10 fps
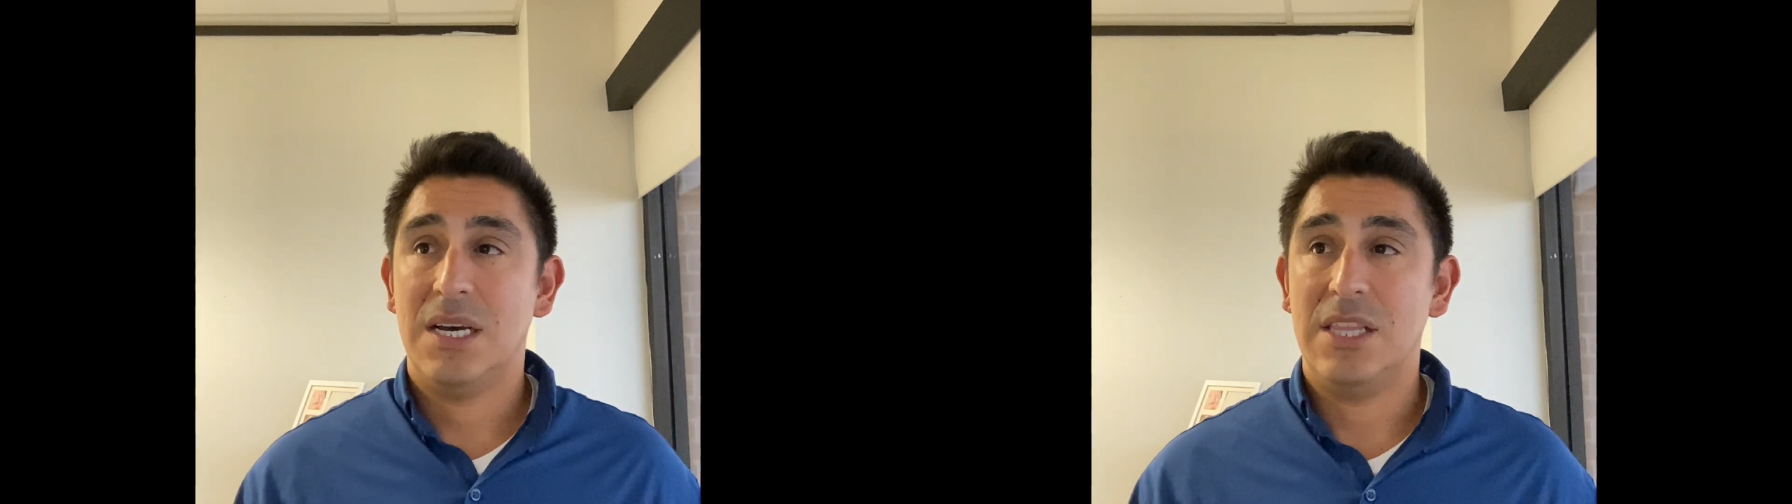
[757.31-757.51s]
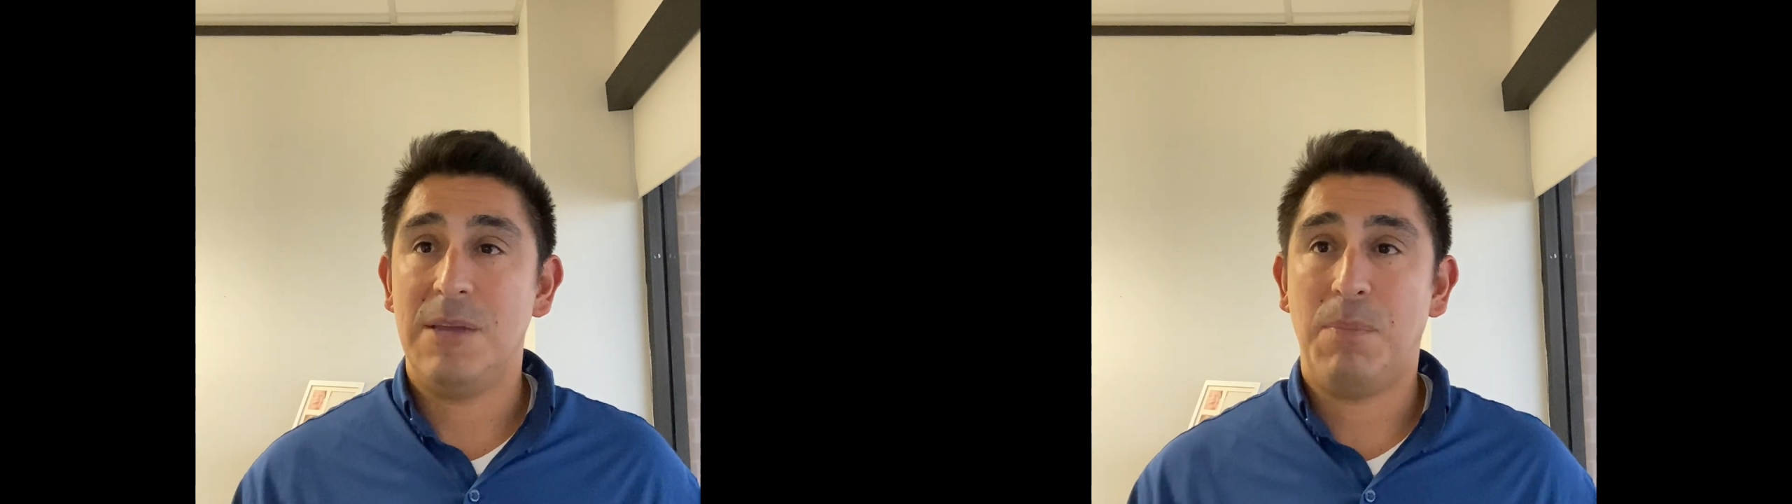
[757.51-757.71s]

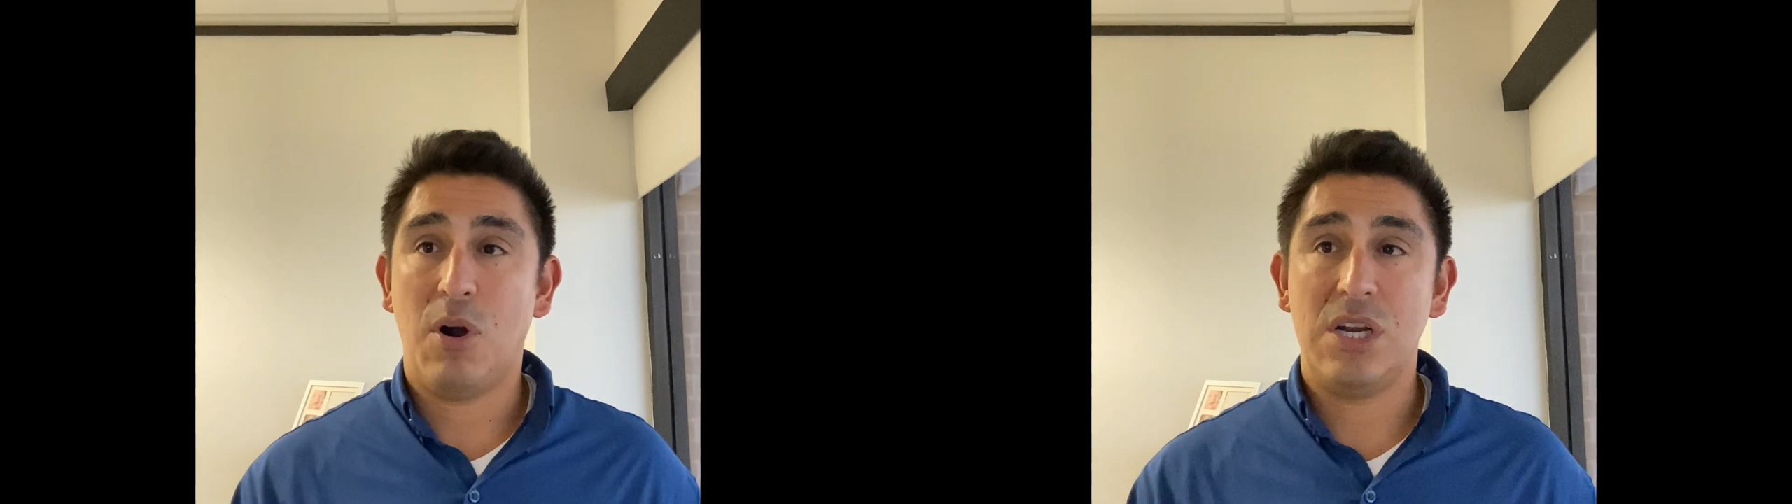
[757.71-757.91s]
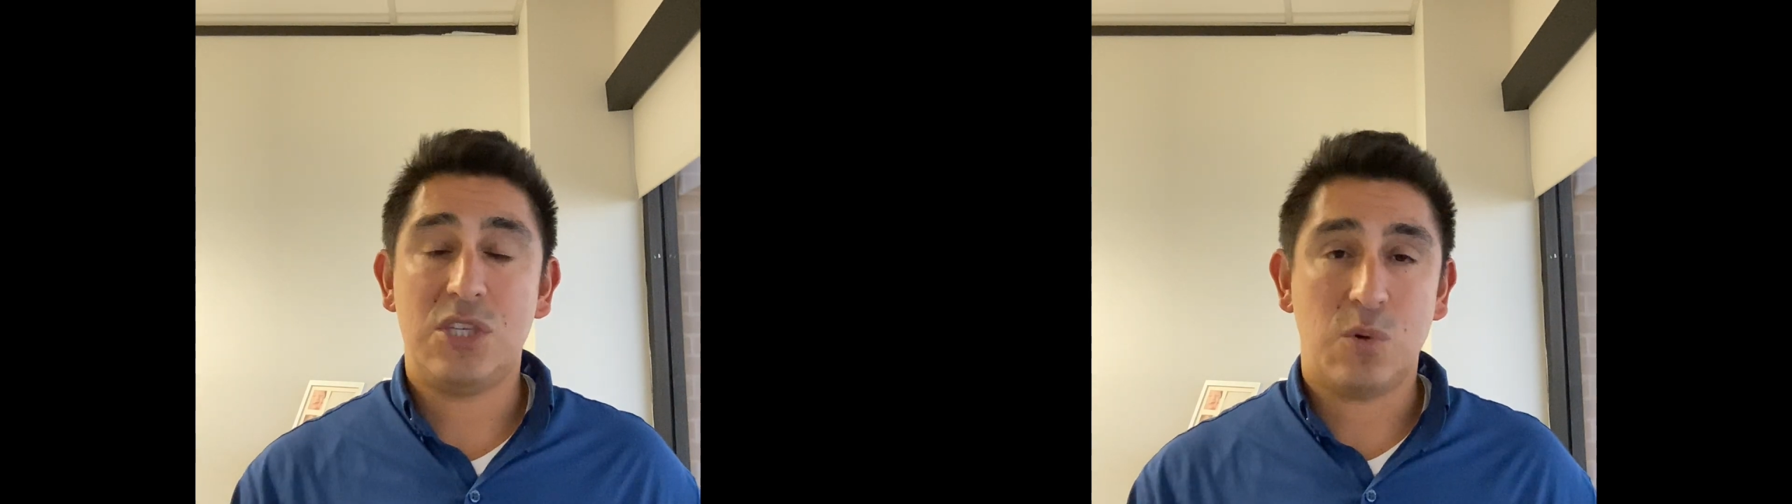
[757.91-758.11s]
the
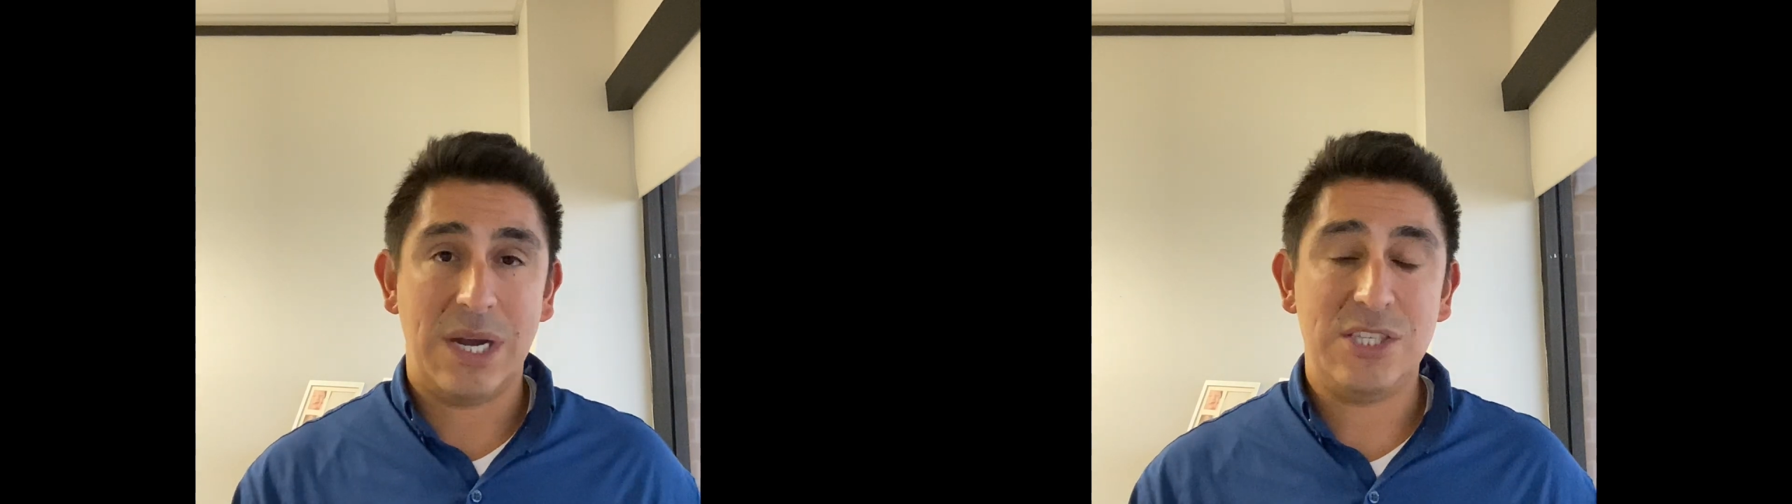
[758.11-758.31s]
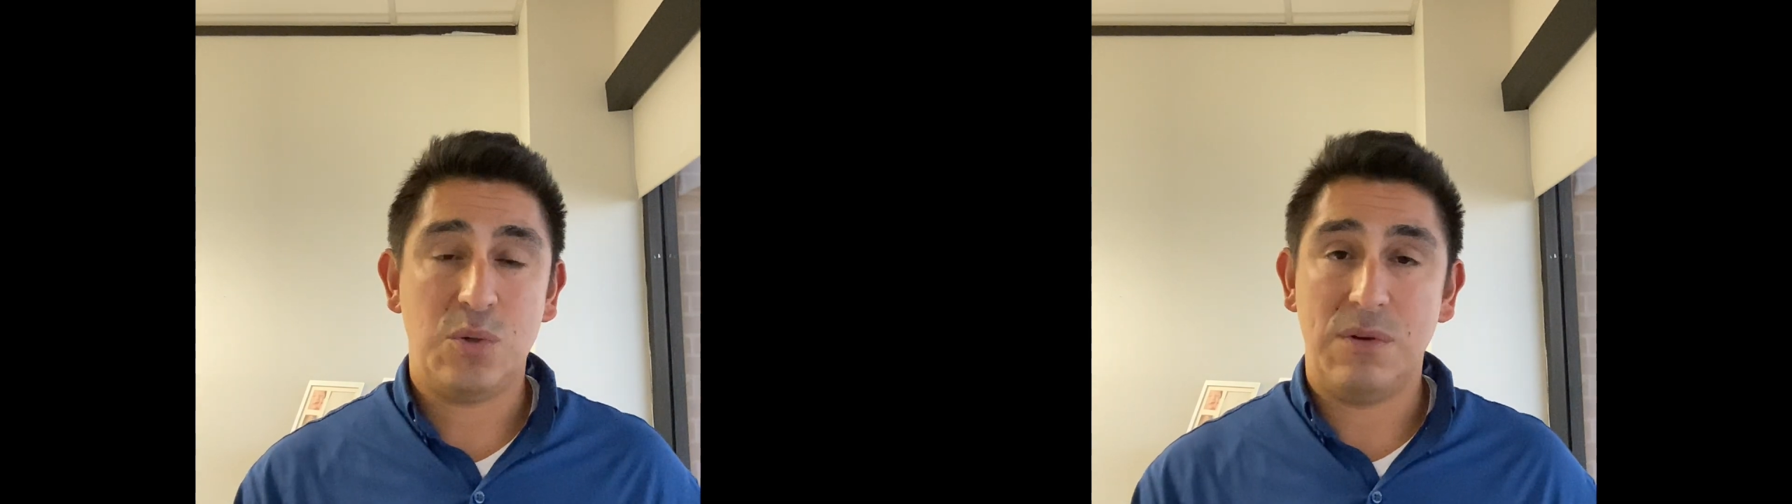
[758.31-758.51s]
party trying to